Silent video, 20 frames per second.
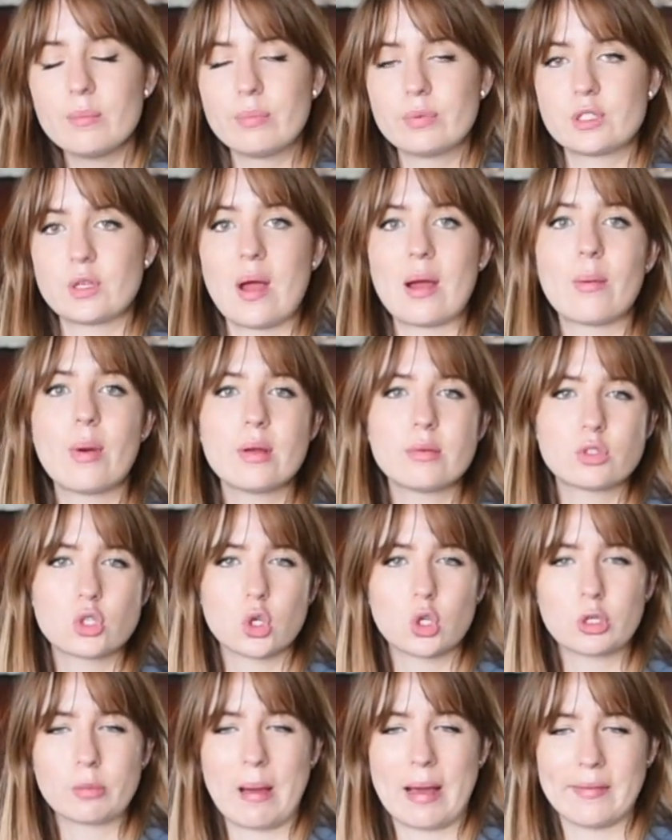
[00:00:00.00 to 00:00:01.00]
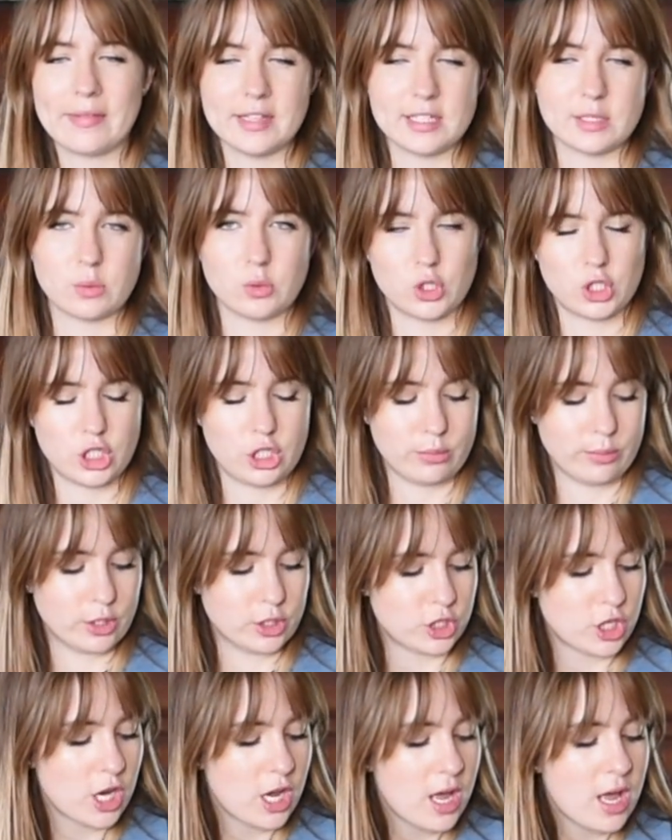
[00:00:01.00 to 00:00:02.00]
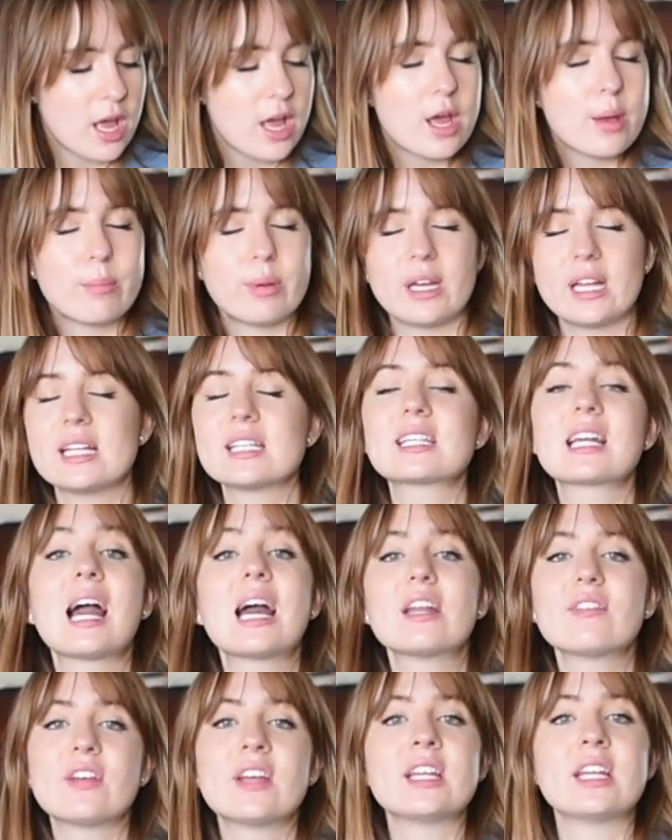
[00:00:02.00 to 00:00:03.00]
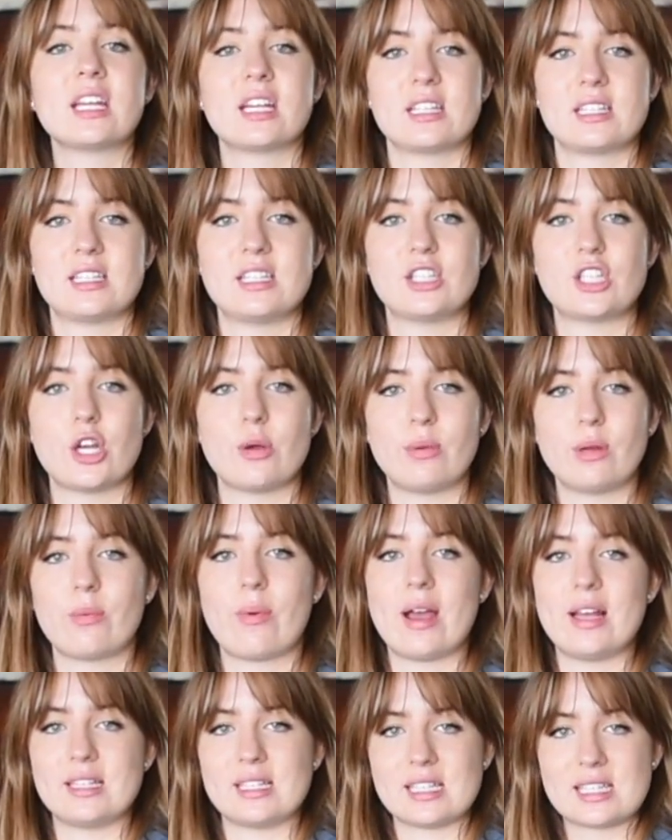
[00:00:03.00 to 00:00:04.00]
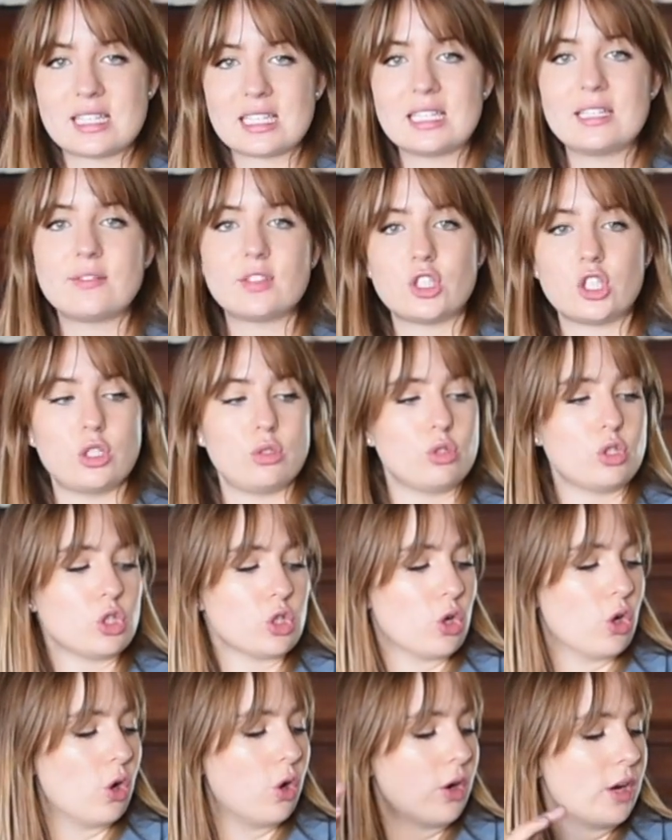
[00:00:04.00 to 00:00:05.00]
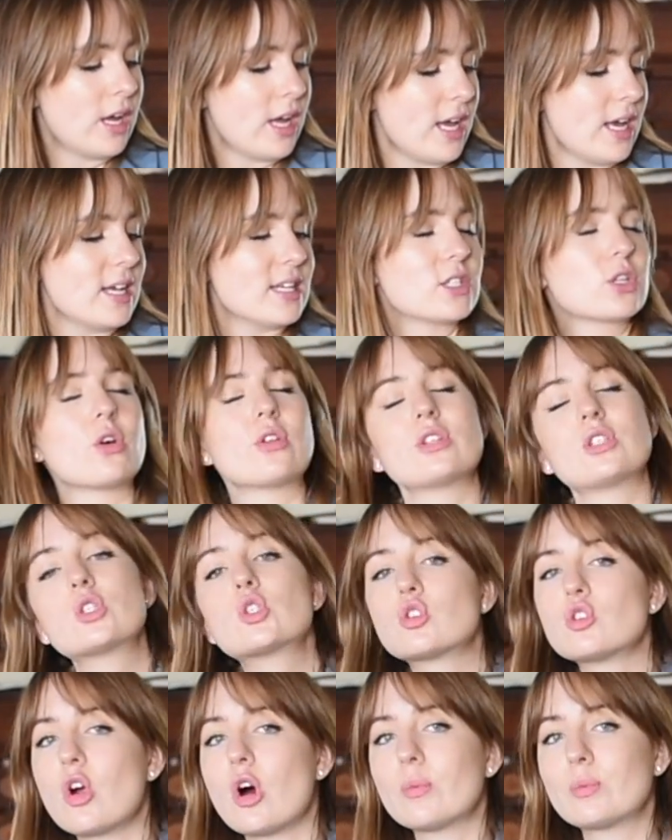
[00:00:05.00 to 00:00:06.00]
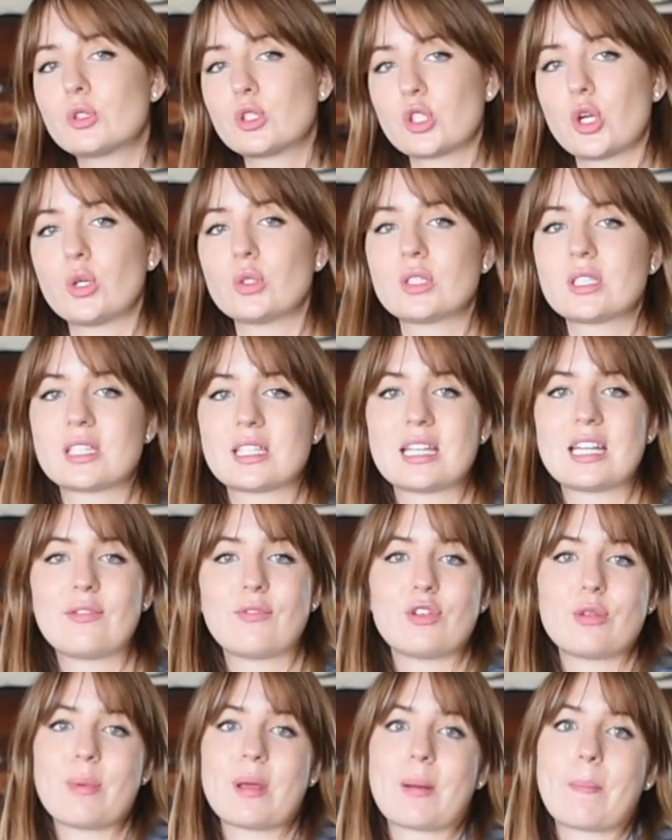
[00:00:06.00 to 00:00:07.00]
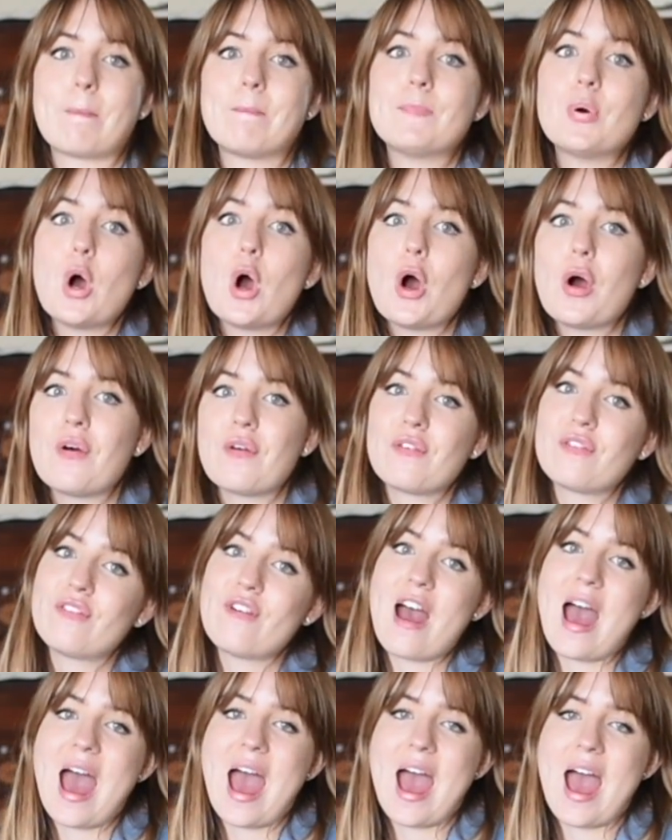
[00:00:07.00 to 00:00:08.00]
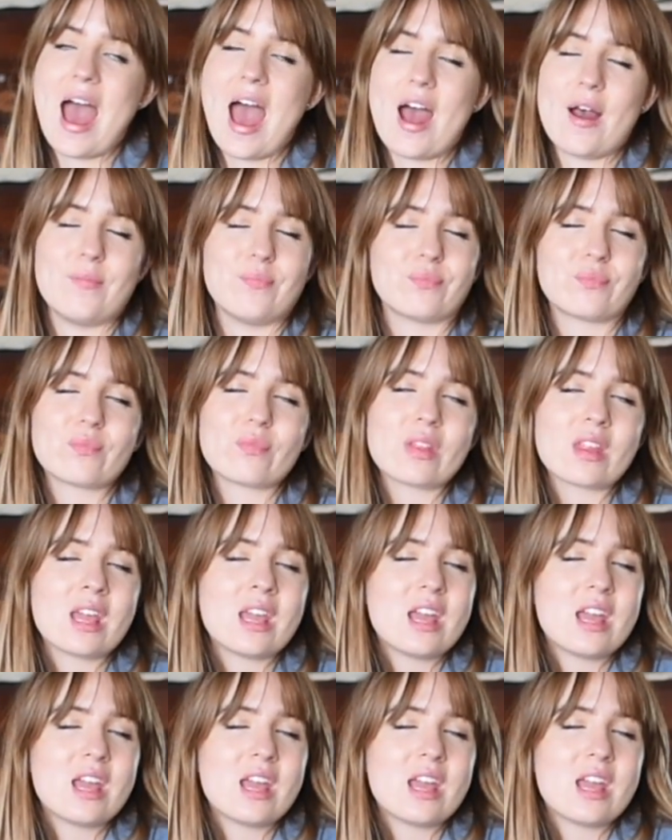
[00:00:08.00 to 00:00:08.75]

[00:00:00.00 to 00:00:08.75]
So I won't talk about this one too much. But it is kind of hideous in so many ways. The sleeves are too short. It's got this drop shoulder sleeve with a big puff hair,